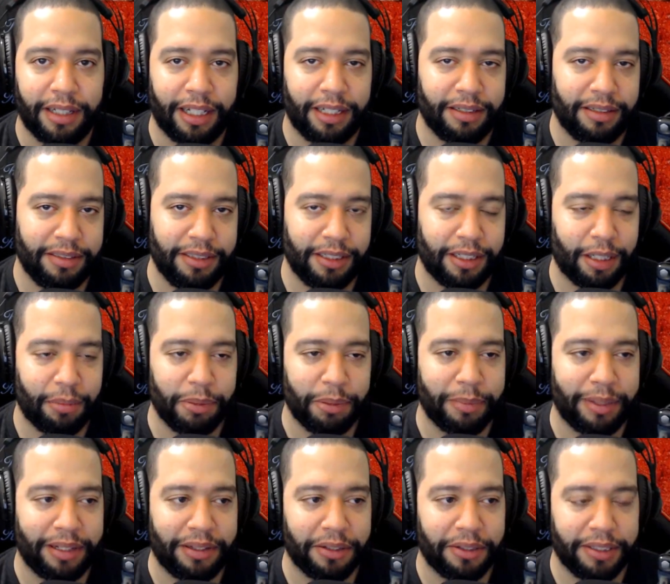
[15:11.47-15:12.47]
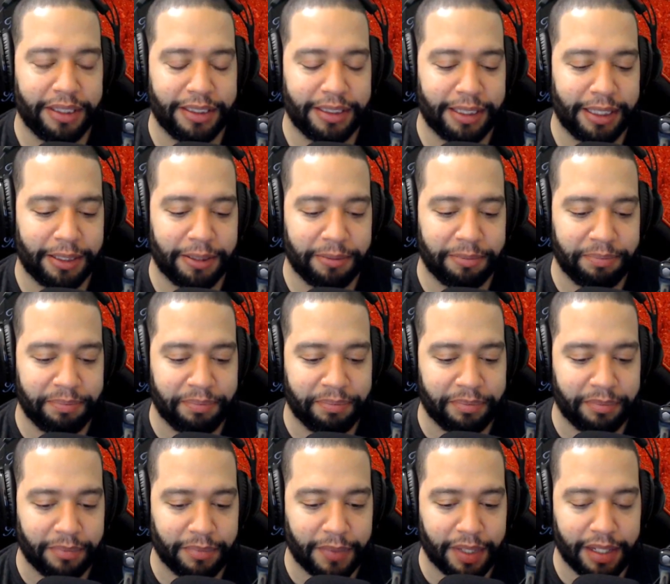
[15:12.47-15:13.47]
you know, I'm in my 30s now,
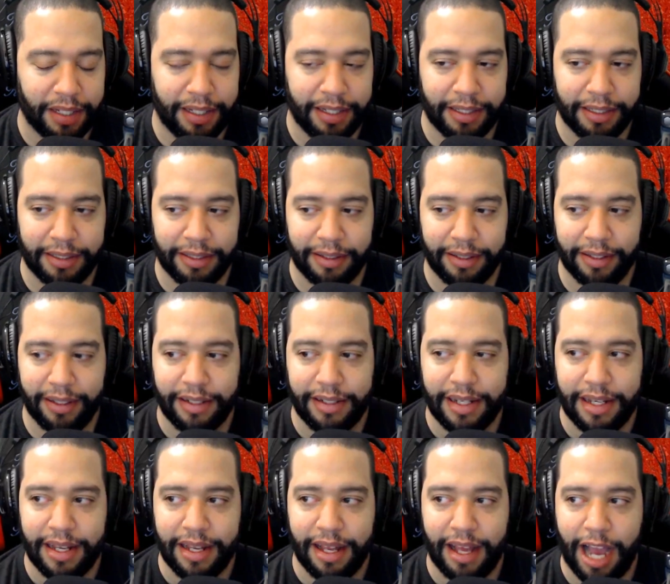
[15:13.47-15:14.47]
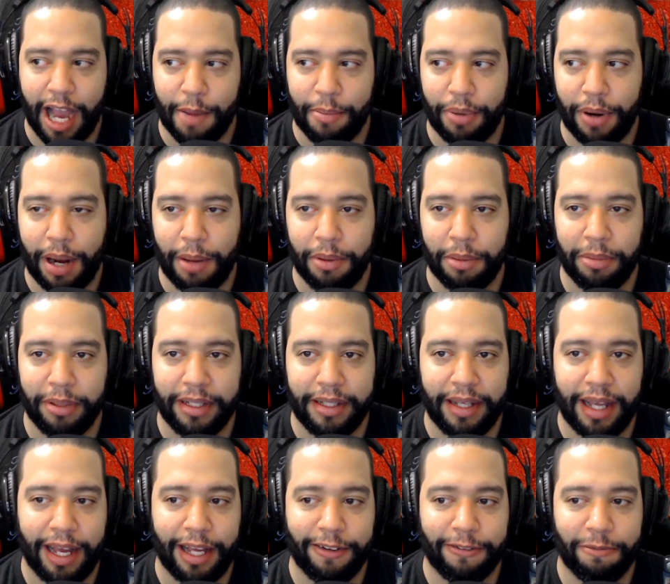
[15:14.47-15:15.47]
and I probably
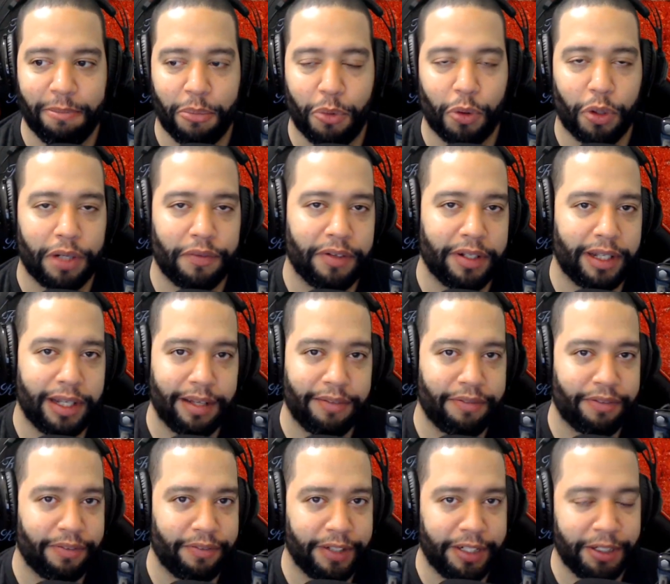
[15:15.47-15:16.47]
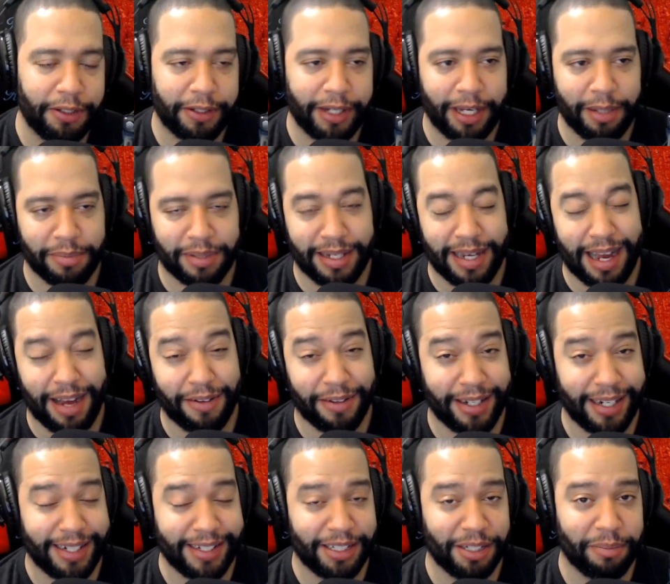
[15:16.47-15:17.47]
have more of a love for video games now than
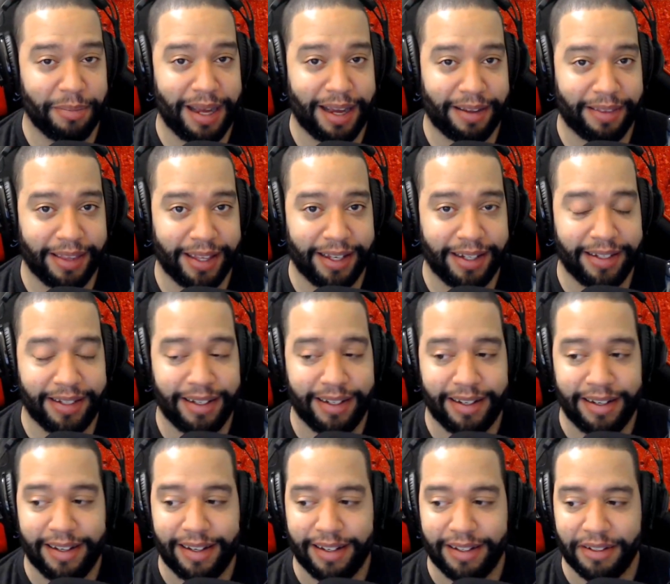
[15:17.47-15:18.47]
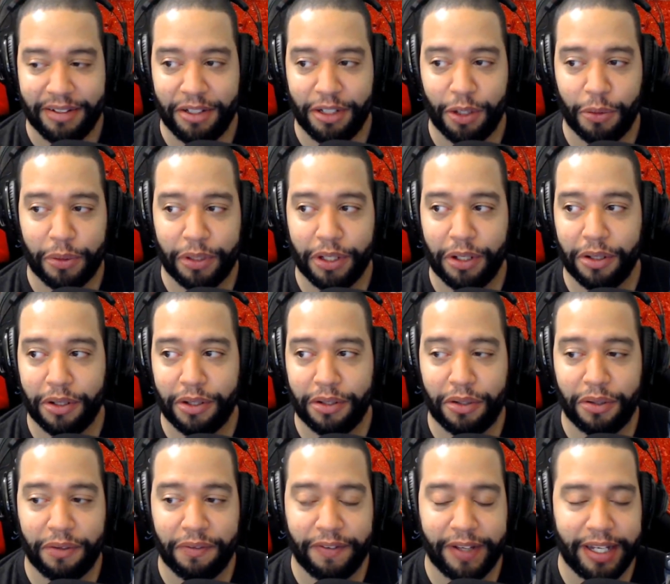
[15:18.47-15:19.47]
I did back then. You know, we all go
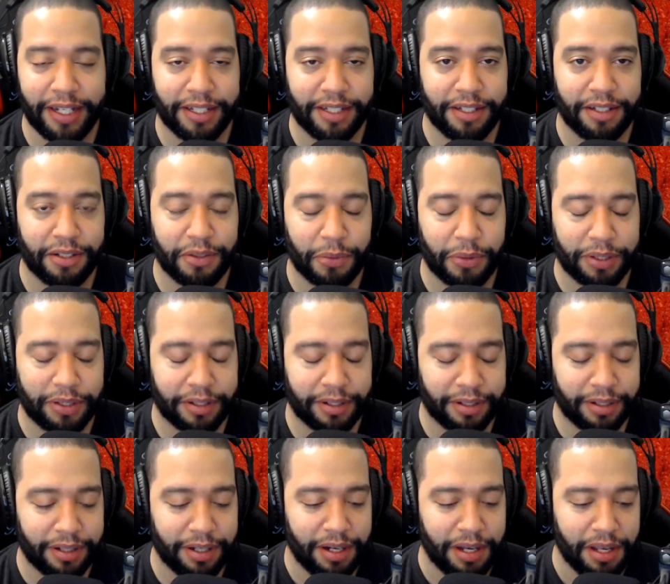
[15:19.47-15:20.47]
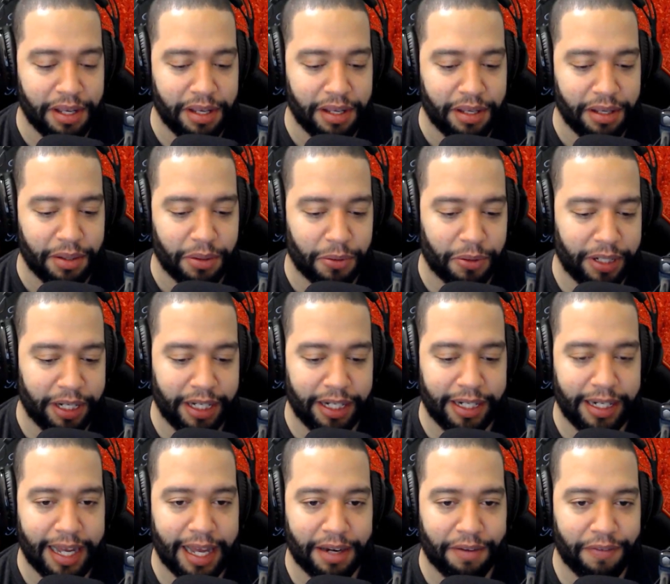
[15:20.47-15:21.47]
through phases where we're in
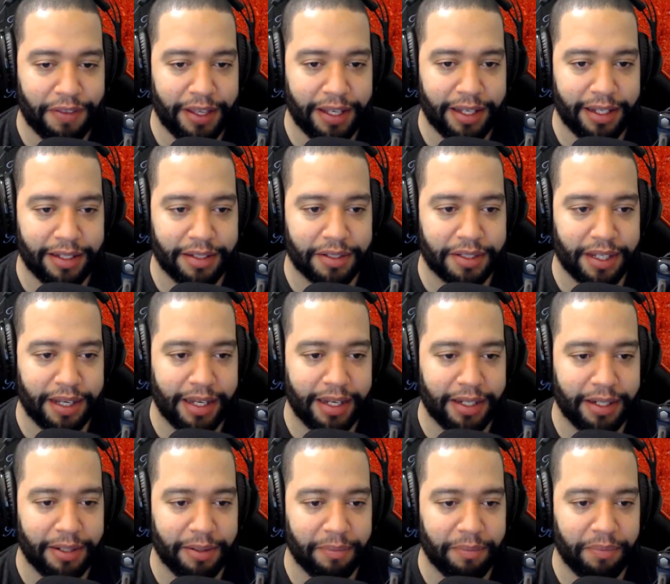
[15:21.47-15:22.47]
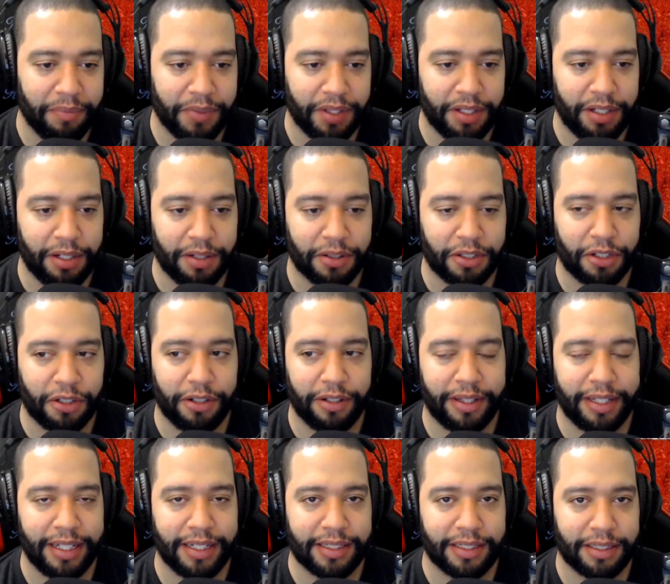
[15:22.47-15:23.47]
and out of things, and you know, certain
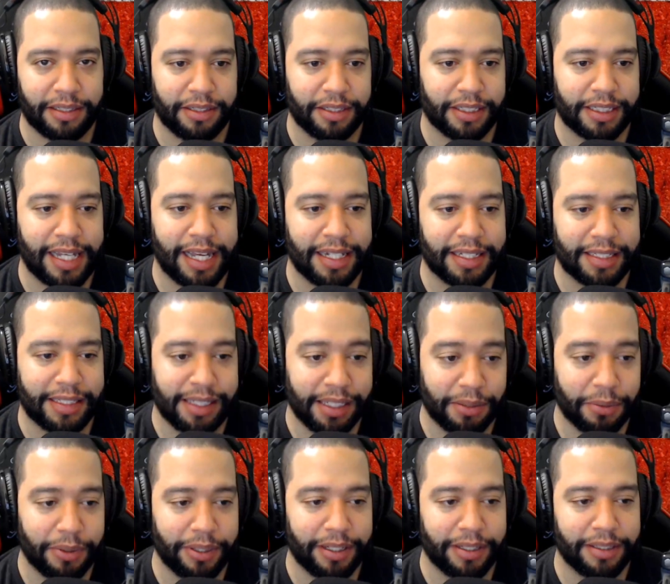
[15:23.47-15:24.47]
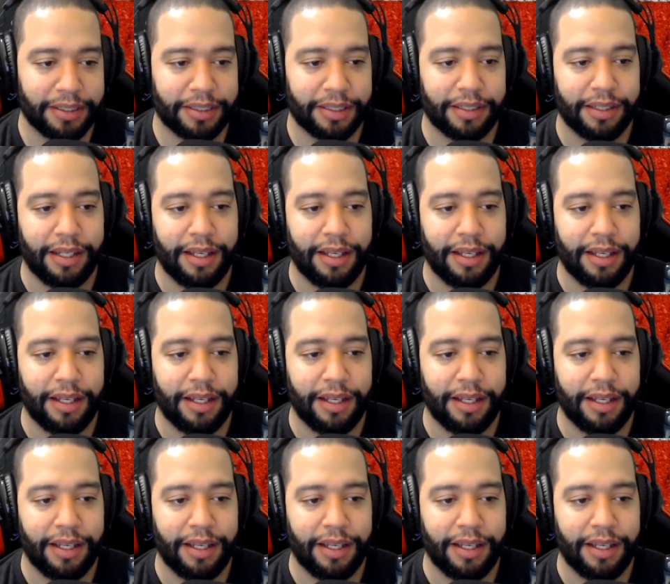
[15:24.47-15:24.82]
things just kind of stick with us.